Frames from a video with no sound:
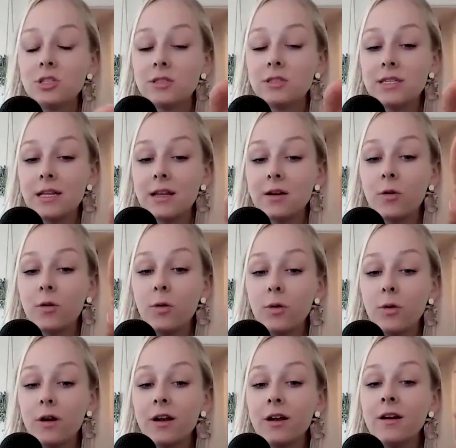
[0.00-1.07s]
just did a
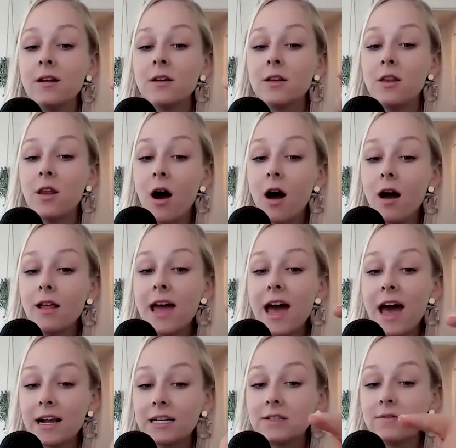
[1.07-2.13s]
core
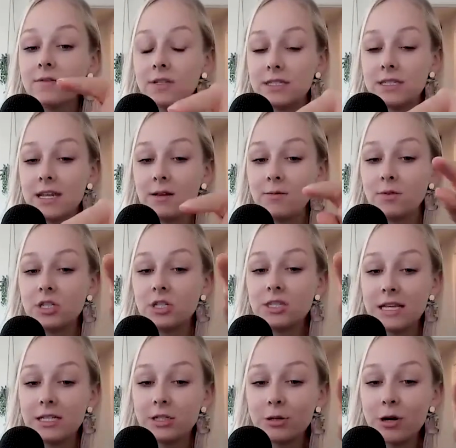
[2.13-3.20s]
non-active listening, which is
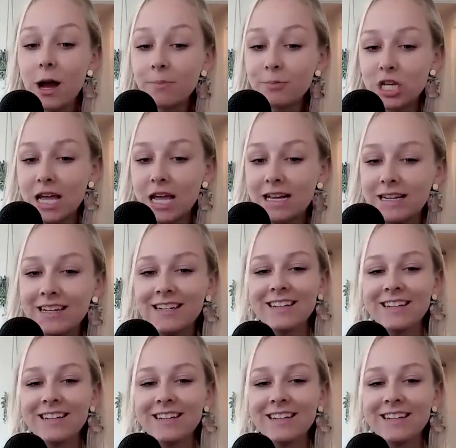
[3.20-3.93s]
interruption.